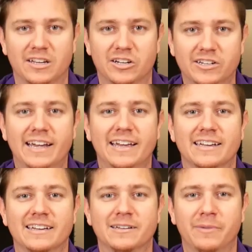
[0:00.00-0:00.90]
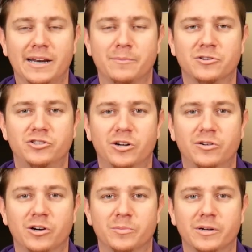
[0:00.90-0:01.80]
Good day, my name is Joe
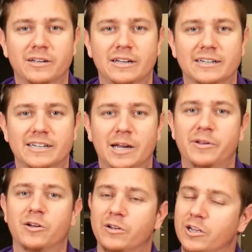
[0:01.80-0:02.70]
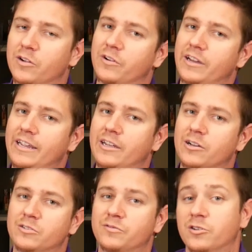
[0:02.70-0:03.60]
Gerba. Today I'll be going over
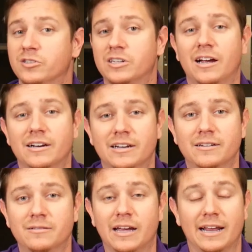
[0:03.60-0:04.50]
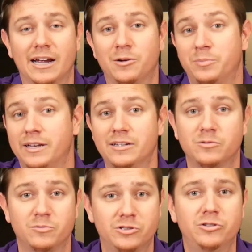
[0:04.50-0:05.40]
Ecos, First Continent and how it
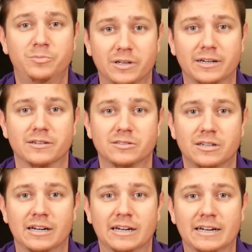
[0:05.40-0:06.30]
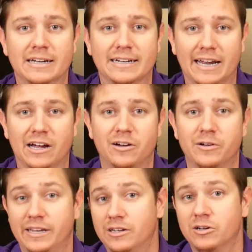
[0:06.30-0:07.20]
plays with 2 players. Now,
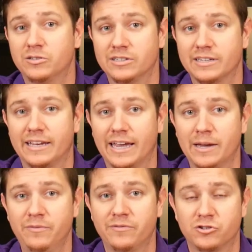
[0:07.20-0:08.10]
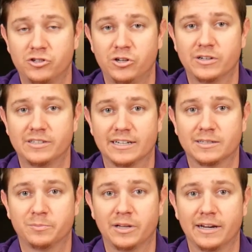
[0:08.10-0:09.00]
Ecos is a game for 2 to
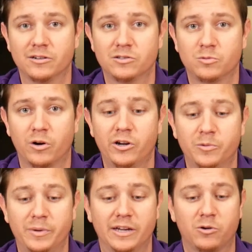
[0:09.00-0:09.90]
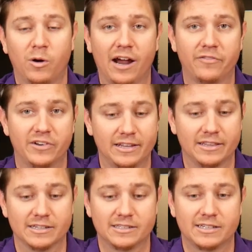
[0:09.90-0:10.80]
6 players where you'll be crafting
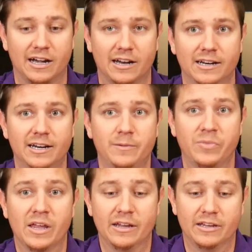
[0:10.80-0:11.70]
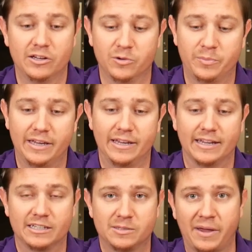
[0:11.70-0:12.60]
this continent. You'll be
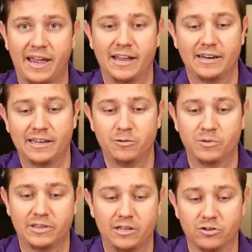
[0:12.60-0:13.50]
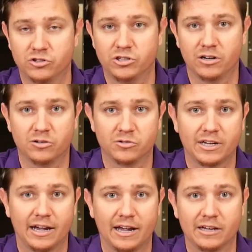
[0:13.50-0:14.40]
expanding with either jungle
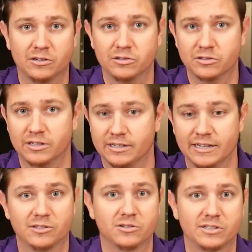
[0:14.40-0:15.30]
tiles, desert